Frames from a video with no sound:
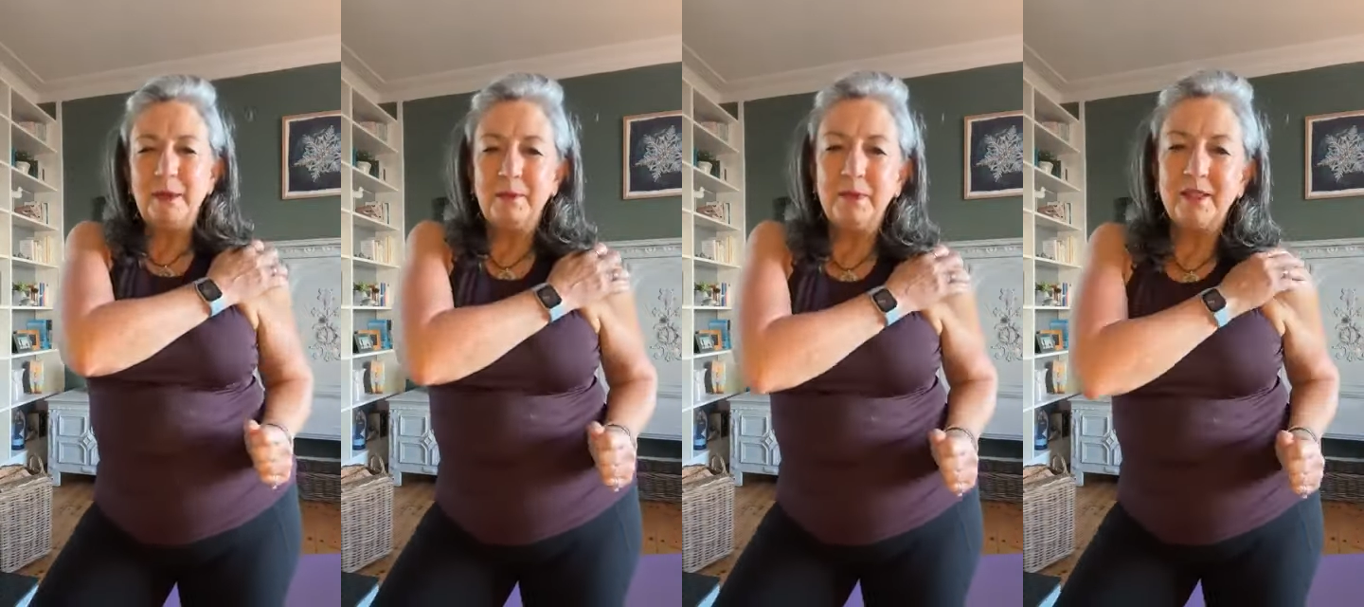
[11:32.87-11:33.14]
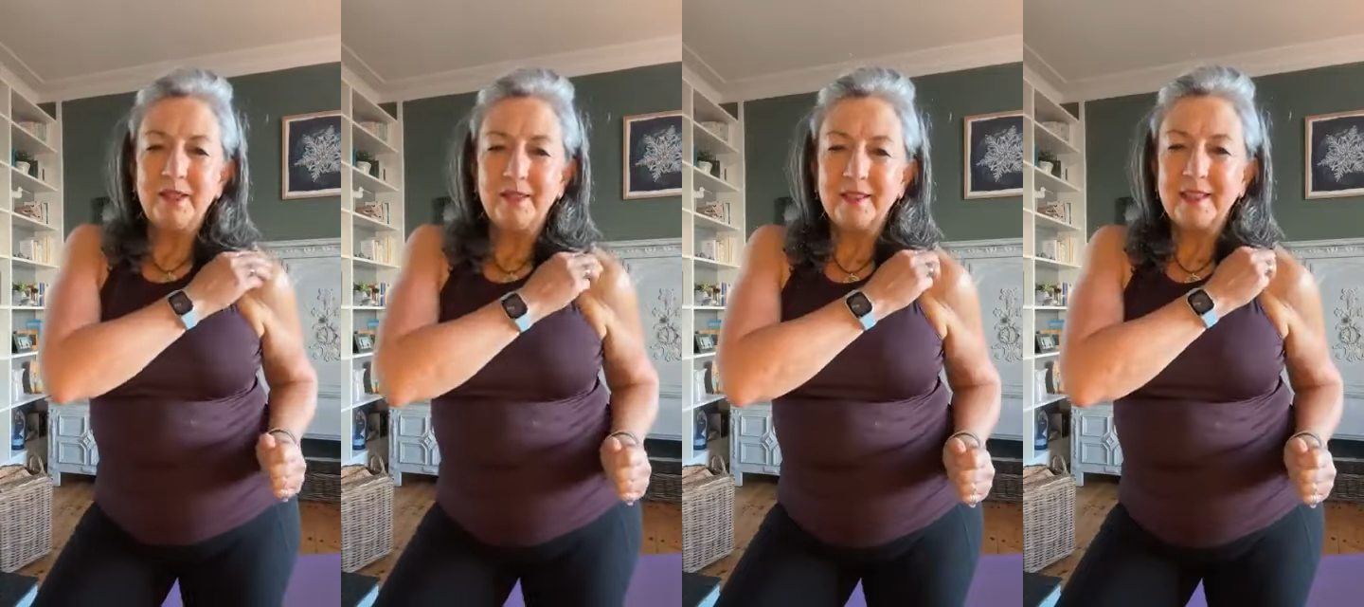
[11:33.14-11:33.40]
on my
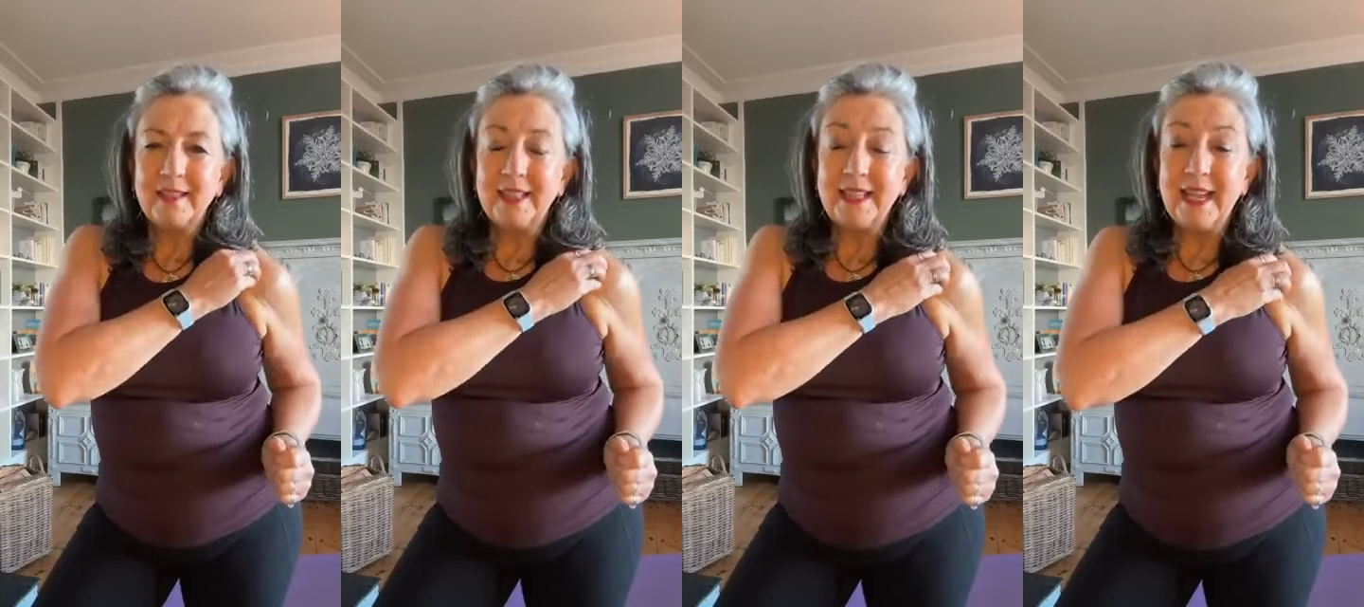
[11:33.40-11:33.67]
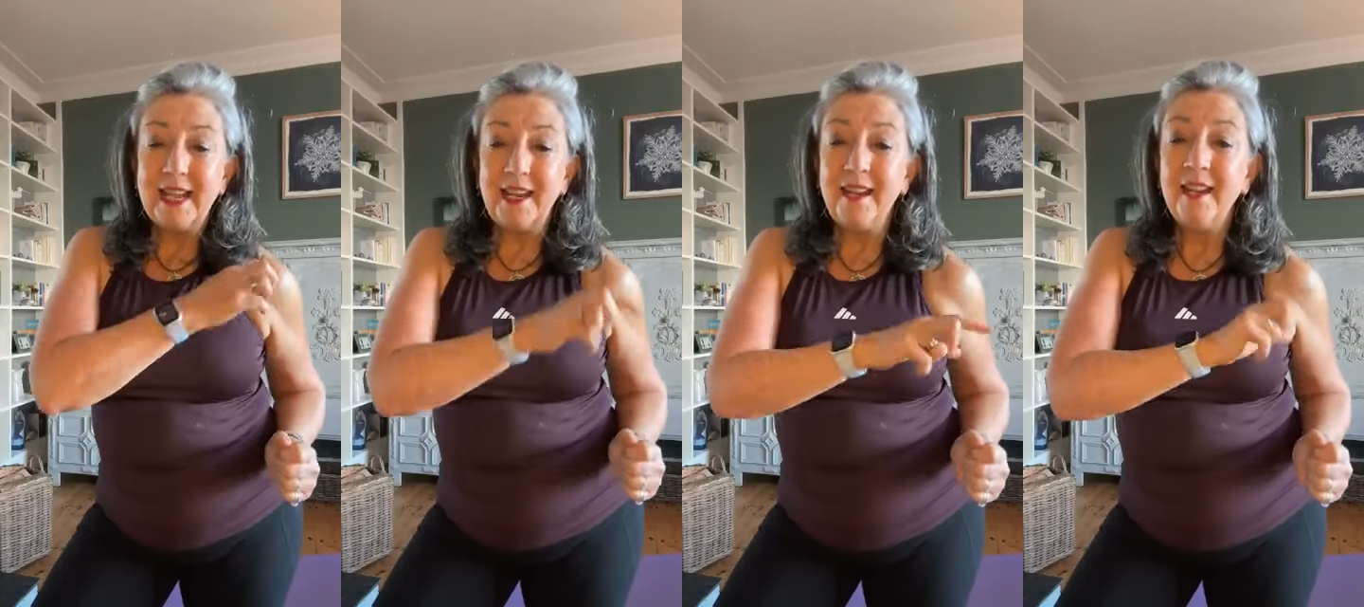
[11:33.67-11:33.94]
muscles
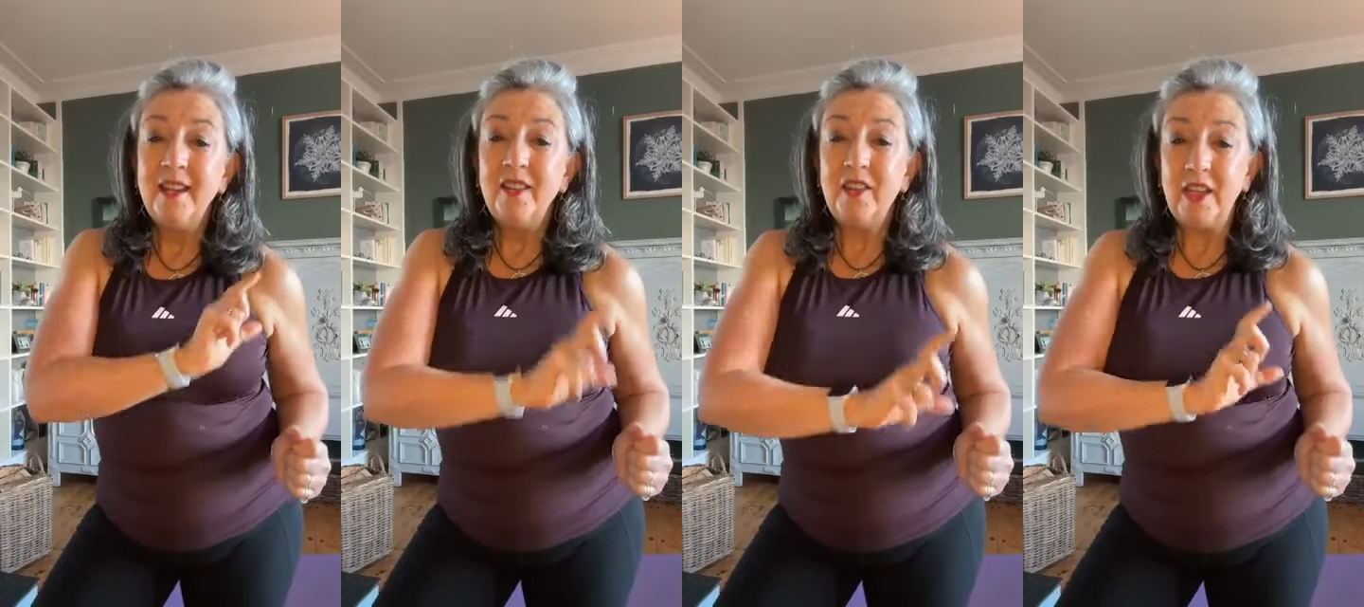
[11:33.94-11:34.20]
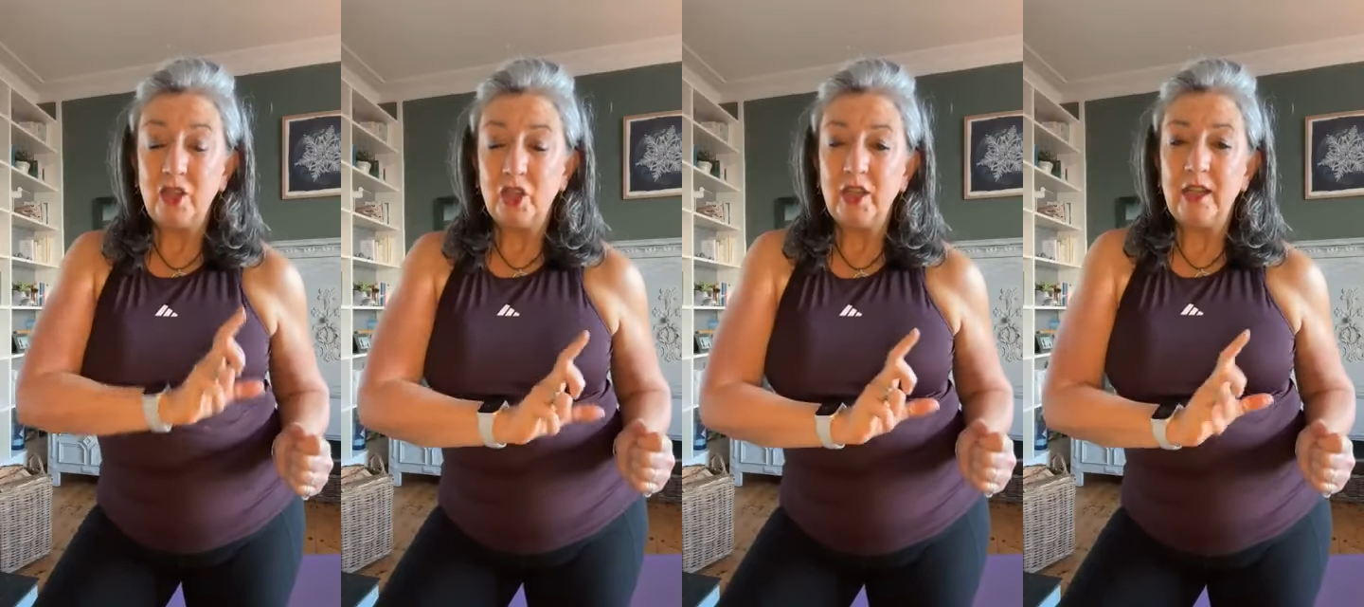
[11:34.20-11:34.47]
today,
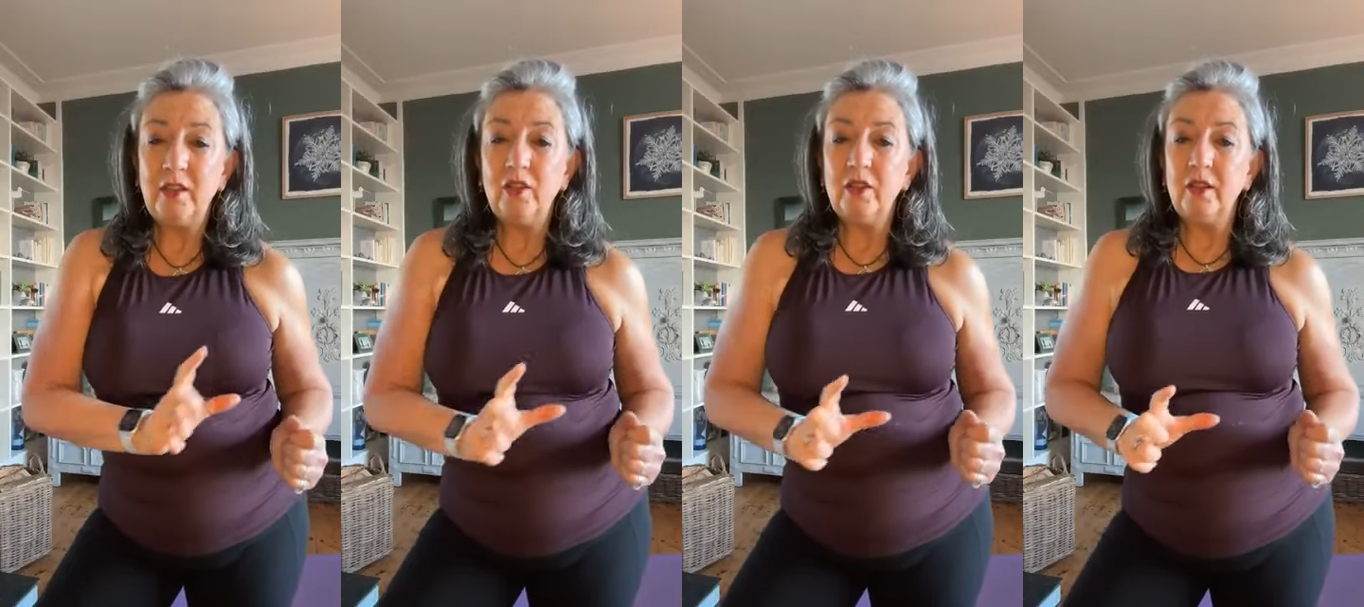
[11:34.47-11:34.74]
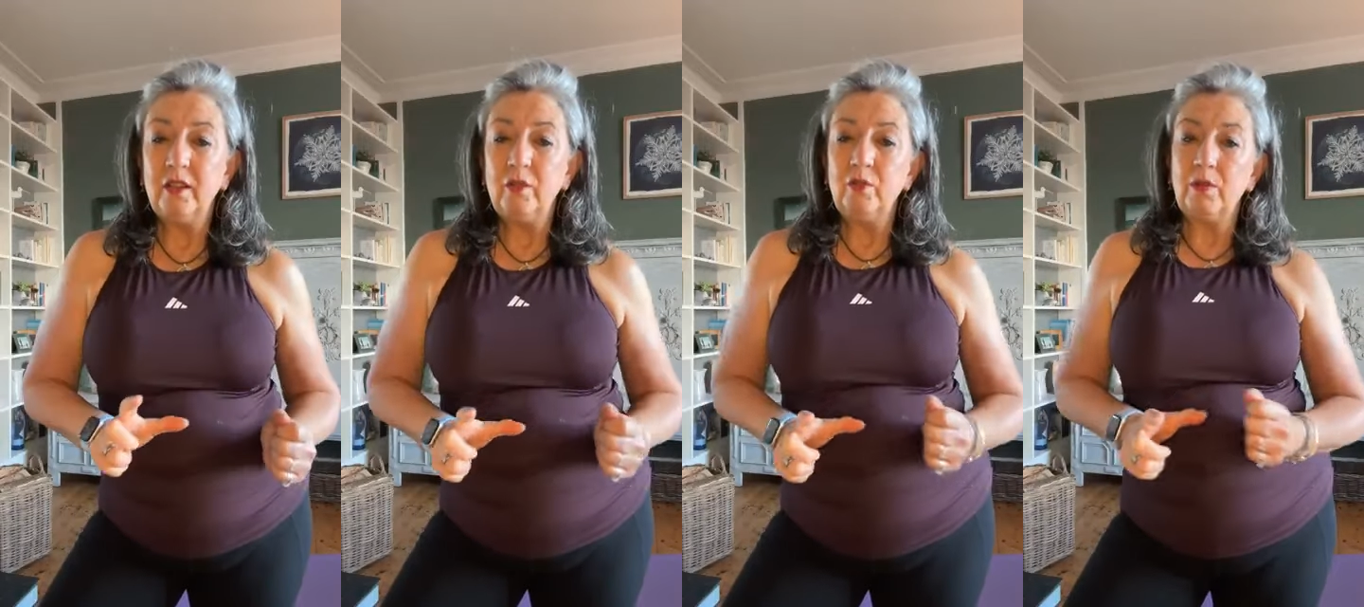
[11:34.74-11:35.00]
they're
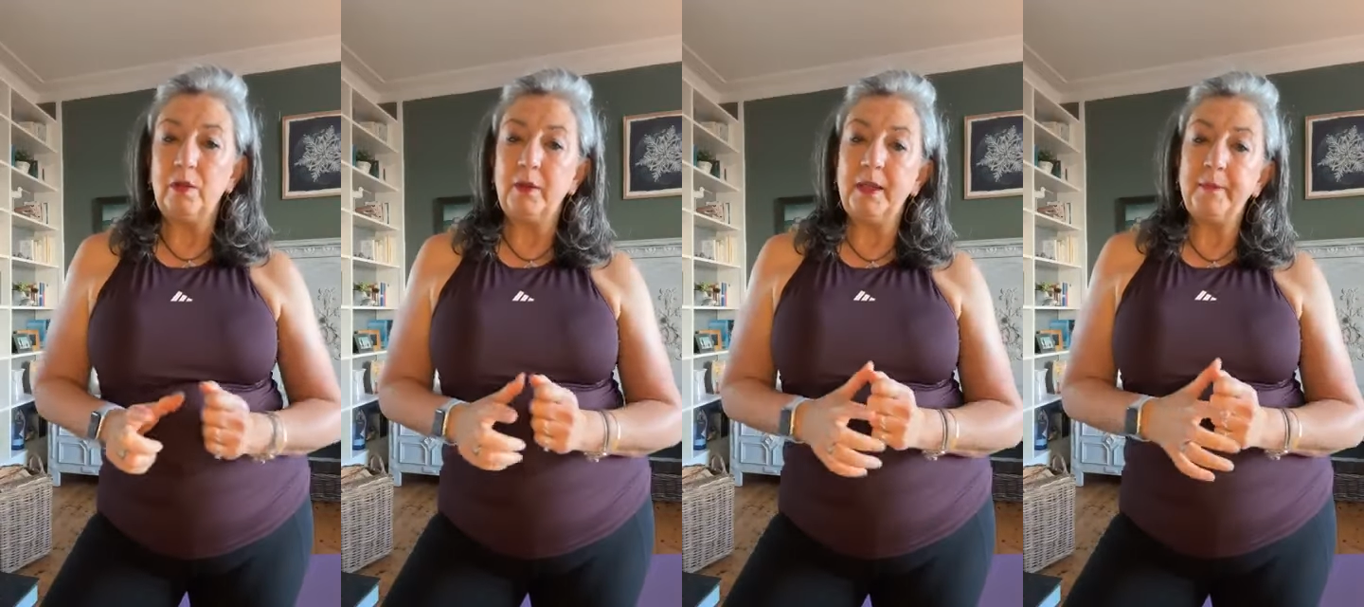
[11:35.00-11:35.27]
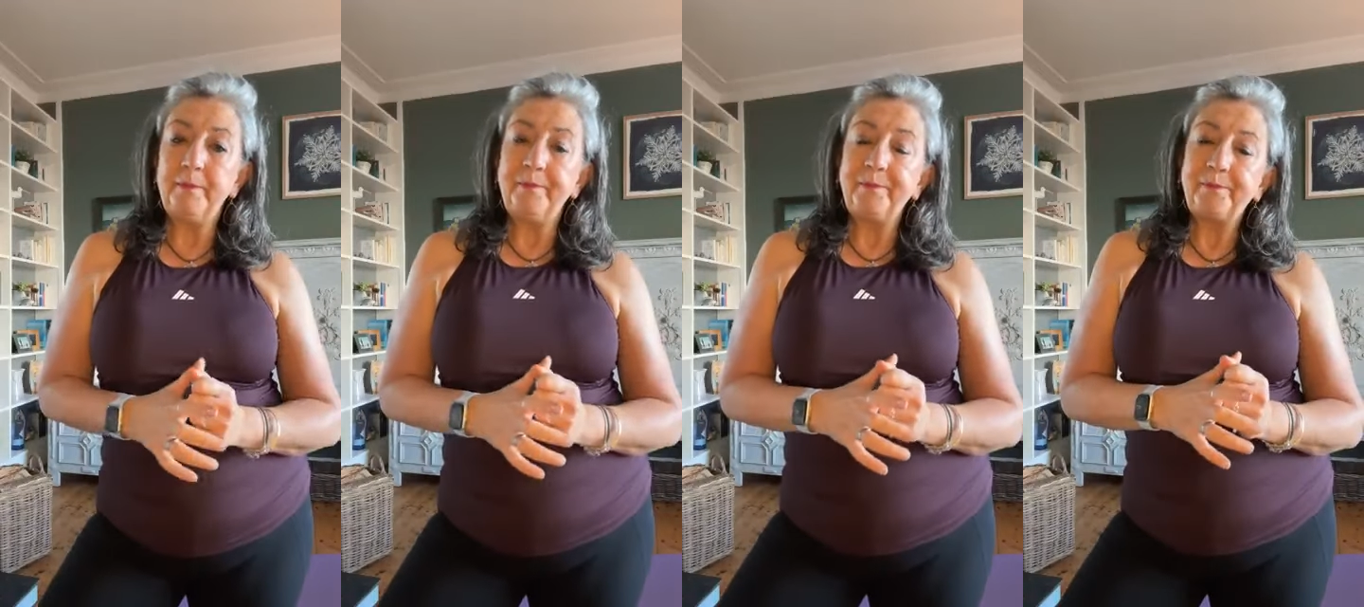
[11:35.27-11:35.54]
changing and
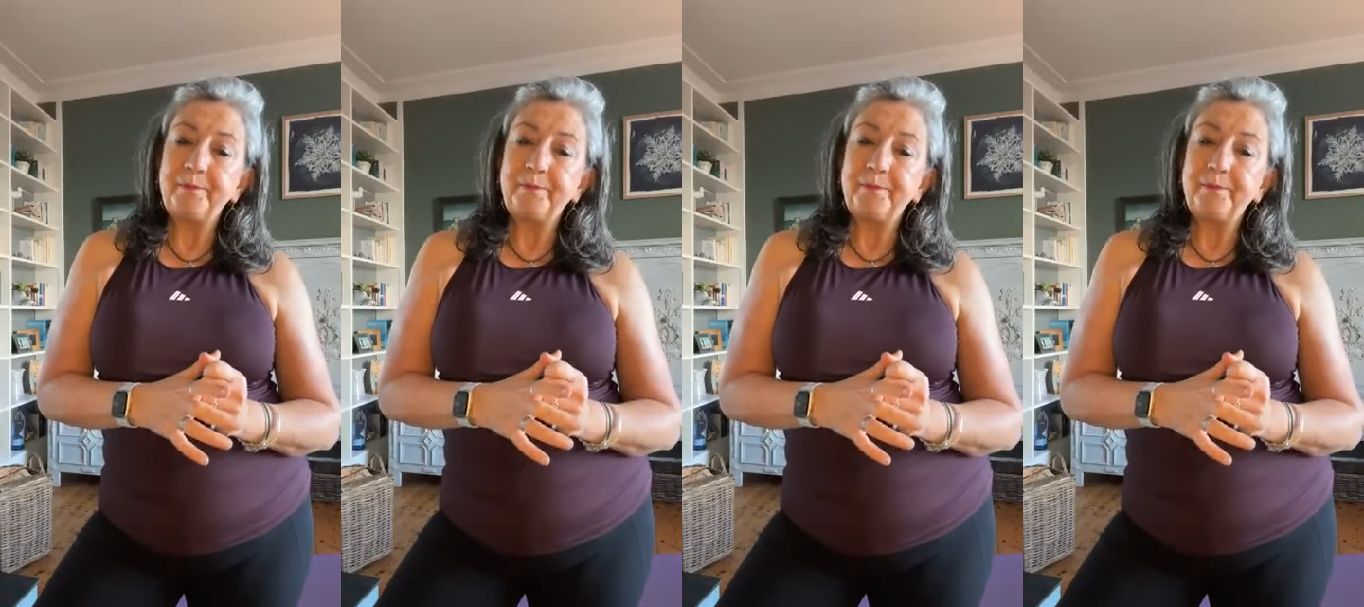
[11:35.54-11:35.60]
growing.